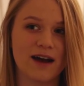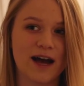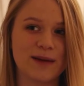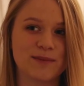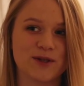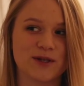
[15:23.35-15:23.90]

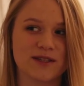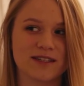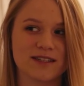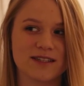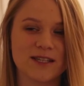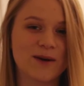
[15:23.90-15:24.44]
I'm
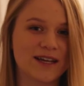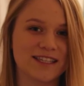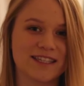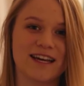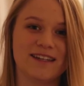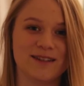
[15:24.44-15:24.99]
just so
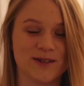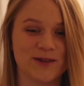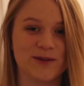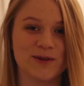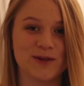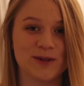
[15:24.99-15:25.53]
excited
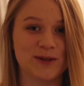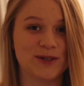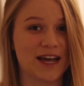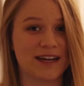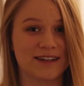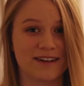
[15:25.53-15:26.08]
to
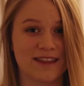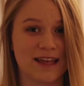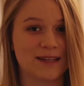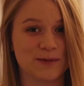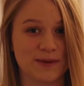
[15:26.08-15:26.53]
share that